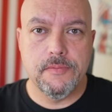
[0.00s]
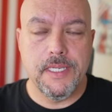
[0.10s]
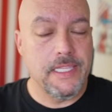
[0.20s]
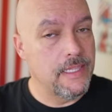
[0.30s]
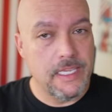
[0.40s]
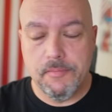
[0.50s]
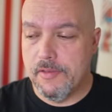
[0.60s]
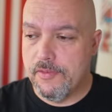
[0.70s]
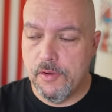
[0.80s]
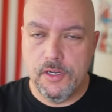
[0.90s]
meaning they can be
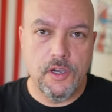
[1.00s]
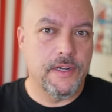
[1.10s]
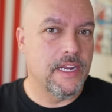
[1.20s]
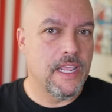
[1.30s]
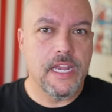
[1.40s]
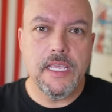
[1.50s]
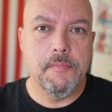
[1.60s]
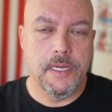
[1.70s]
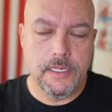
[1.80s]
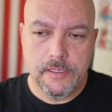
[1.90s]
voted on at any
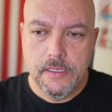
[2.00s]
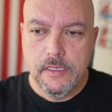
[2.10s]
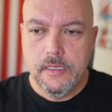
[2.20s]
minute.